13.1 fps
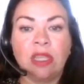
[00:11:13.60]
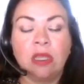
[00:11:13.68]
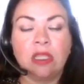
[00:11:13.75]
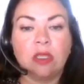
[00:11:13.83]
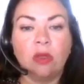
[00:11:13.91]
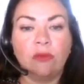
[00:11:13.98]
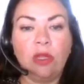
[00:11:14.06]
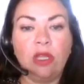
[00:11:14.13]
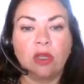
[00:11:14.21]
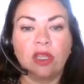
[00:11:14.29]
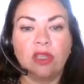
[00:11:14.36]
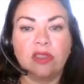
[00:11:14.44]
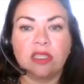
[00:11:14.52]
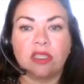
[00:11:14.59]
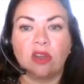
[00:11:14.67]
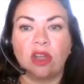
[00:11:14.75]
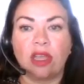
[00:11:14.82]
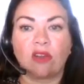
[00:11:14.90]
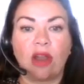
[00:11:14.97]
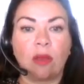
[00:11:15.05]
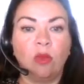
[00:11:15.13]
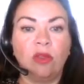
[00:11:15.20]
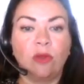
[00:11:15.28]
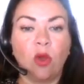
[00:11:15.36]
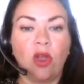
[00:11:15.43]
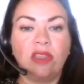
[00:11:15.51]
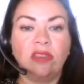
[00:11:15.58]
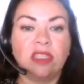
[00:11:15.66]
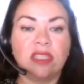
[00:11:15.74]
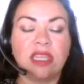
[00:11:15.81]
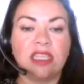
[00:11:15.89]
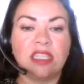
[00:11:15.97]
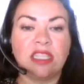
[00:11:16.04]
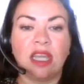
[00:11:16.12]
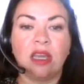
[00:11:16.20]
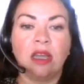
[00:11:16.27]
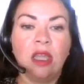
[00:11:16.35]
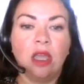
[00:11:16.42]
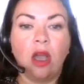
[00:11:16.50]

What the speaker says: So if we look at this diagram, we've got in the center